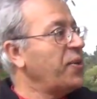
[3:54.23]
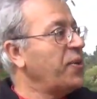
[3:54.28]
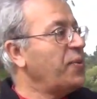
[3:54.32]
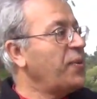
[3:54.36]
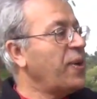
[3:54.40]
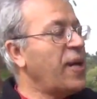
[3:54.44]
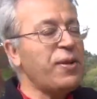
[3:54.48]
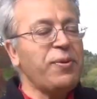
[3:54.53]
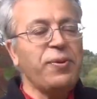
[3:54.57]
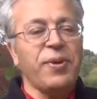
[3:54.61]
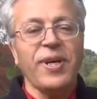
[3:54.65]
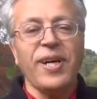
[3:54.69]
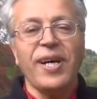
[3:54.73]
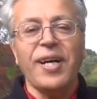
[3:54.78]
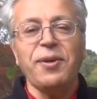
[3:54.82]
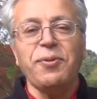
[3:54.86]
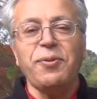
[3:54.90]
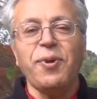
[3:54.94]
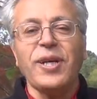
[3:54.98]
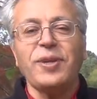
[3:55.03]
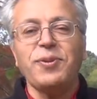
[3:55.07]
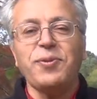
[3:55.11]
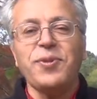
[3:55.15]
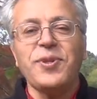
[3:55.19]
Where we are,
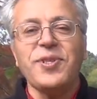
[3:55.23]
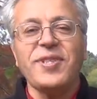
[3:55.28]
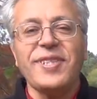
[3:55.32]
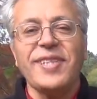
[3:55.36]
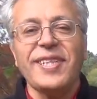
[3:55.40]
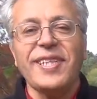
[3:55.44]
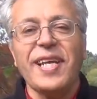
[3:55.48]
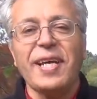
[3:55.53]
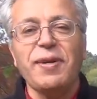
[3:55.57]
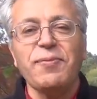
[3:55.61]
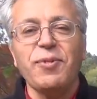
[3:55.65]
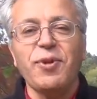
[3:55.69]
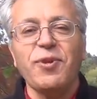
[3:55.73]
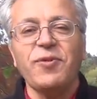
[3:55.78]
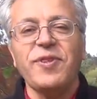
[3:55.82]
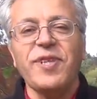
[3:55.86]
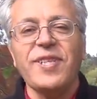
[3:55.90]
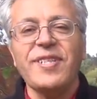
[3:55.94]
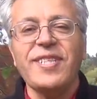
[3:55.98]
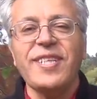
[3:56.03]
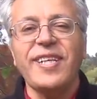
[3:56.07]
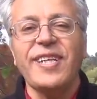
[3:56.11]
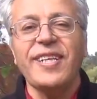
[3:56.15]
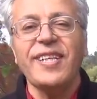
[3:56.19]
what was the name of
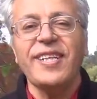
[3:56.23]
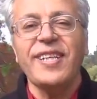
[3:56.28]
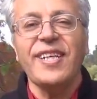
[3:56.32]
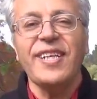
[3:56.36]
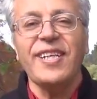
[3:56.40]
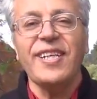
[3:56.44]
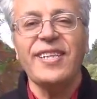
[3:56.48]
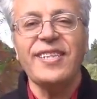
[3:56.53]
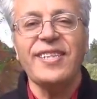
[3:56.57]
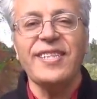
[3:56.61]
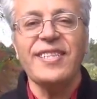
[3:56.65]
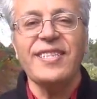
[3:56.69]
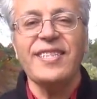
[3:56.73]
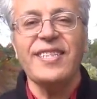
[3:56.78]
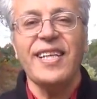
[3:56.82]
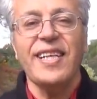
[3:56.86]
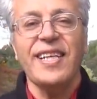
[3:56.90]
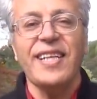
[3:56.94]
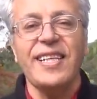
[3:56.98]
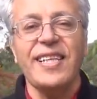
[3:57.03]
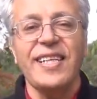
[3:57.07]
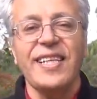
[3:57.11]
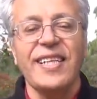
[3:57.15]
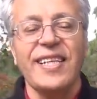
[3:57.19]
this canal?
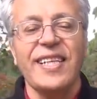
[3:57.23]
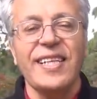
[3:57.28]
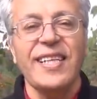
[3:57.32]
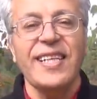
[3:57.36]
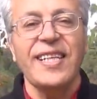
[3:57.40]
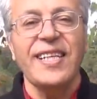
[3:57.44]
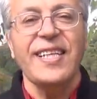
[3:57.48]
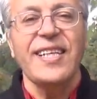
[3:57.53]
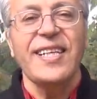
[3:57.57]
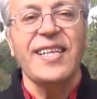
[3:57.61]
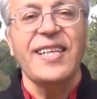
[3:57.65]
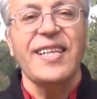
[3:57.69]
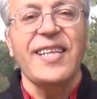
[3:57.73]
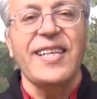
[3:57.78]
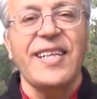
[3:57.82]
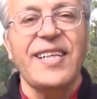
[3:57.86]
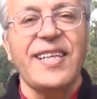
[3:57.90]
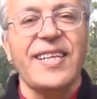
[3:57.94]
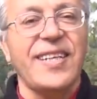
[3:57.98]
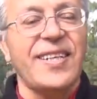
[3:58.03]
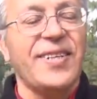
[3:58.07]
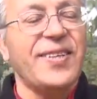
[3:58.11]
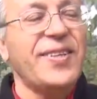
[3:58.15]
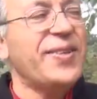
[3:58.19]
DR, this DR.
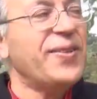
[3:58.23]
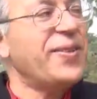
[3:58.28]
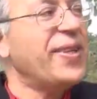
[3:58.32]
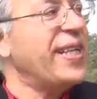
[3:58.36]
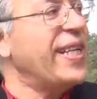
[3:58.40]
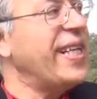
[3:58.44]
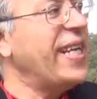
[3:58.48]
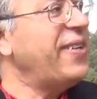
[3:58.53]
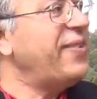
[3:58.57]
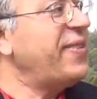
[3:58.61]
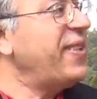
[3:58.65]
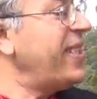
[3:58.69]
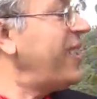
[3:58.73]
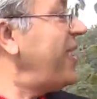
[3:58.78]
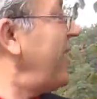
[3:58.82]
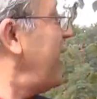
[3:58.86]
Whatever.